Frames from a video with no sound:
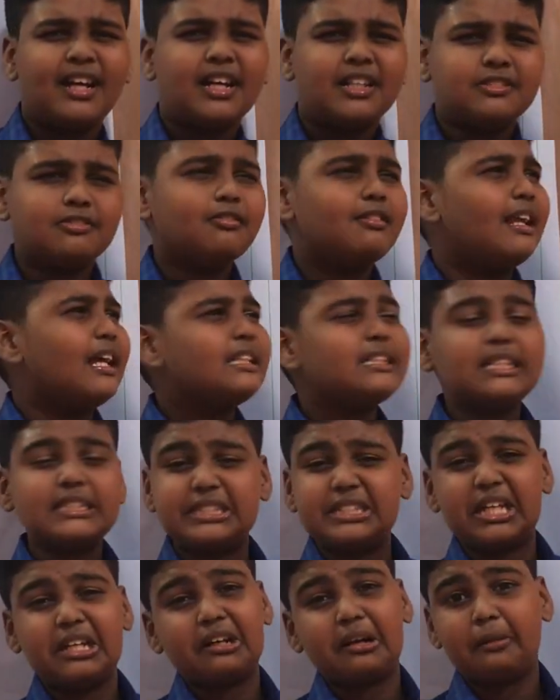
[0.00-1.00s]
So like this,
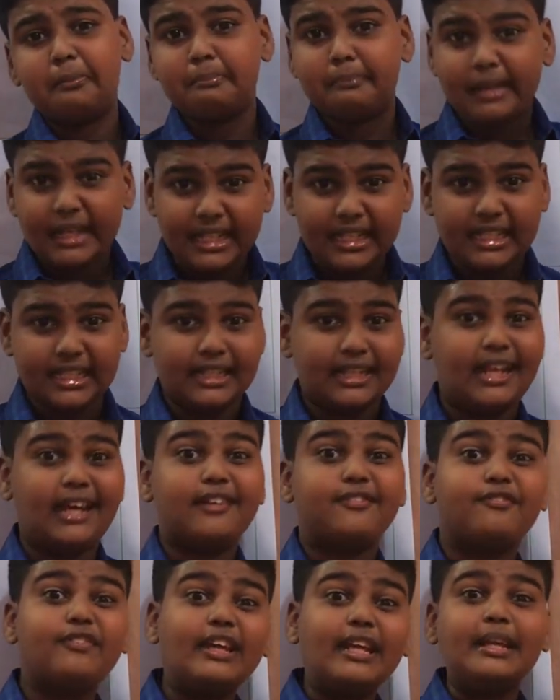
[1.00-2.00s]
there are many
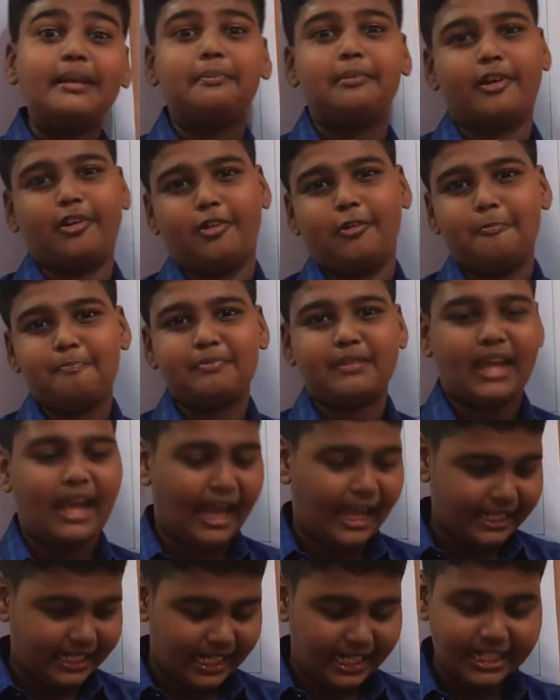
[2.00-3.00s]
like wheelbarrow,
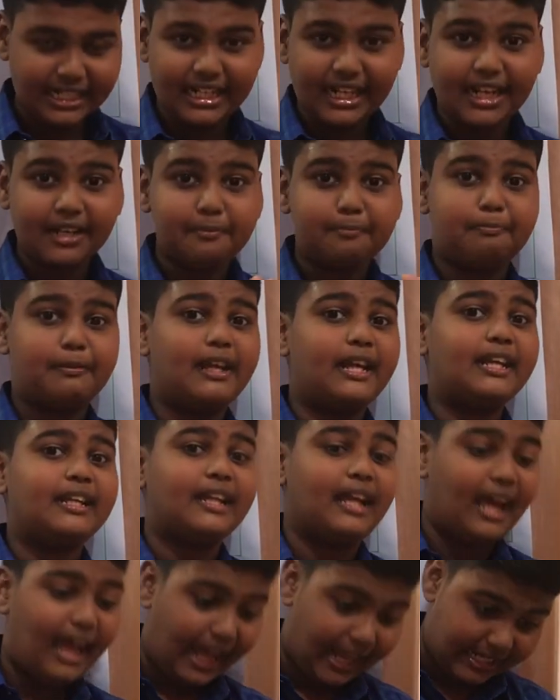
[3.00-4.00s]
an inclined
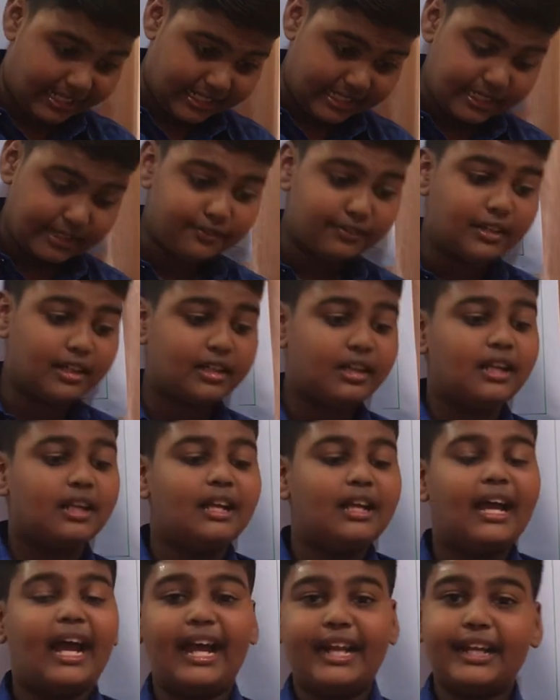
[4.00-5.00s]
plane, a lever,
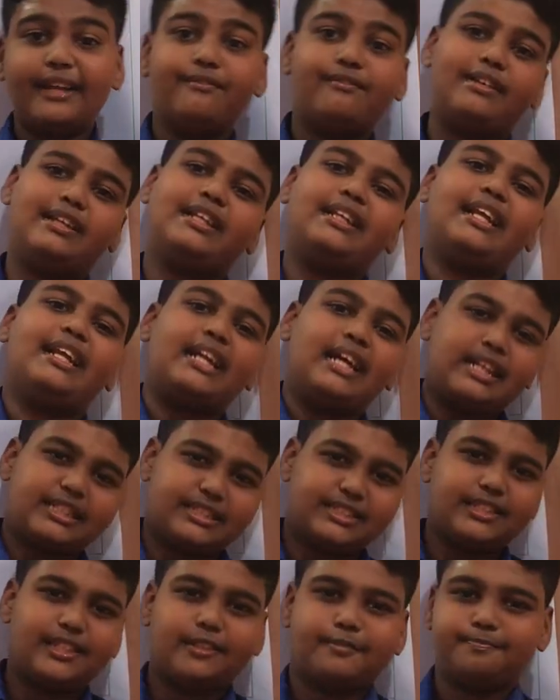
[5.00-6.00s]
and a wheel and
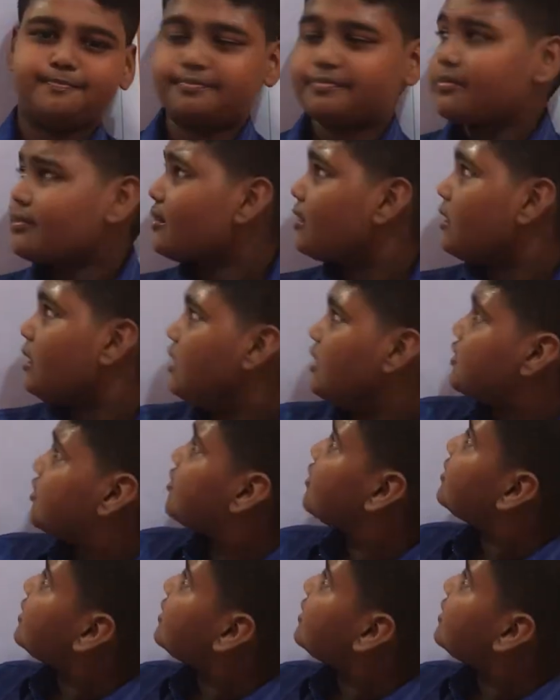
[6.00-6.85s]
axle. So